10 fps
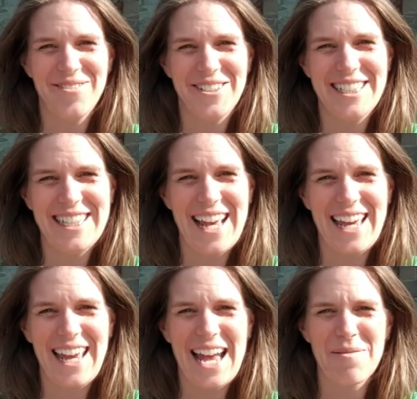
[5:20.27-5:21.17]
for
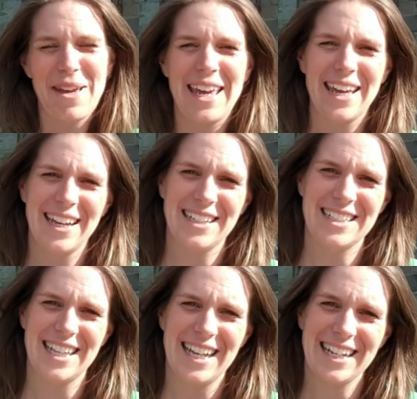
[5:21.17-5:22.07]
today. I'm here at
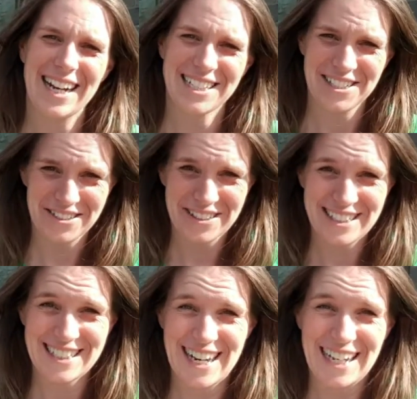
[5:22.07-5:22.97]
the National
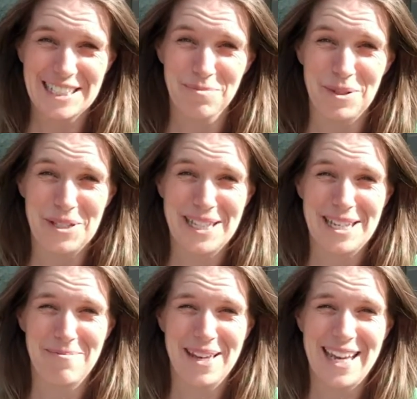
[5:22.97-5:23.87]
Slate
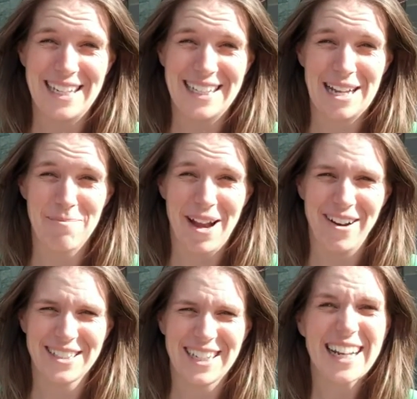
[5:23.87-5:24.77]
Museum in
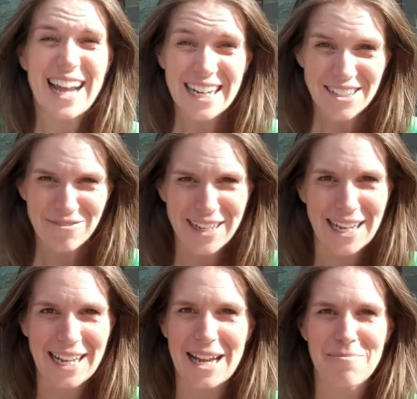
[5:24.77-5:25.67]
Llanberis, and I kind of feel
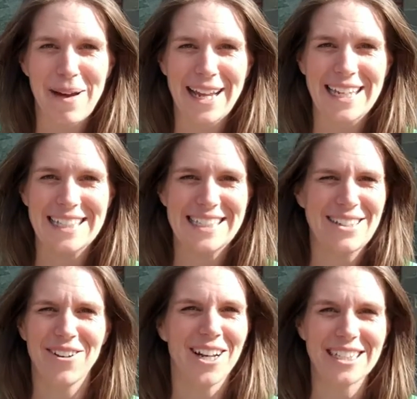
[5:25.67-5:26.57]
like I'm back in
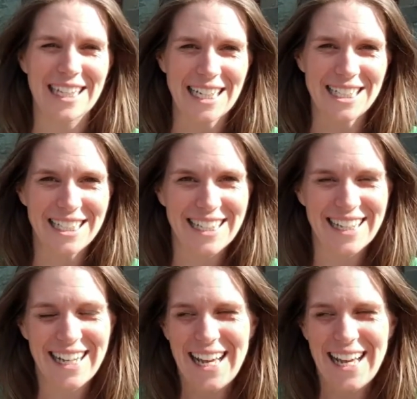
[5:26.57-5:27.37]
civilization.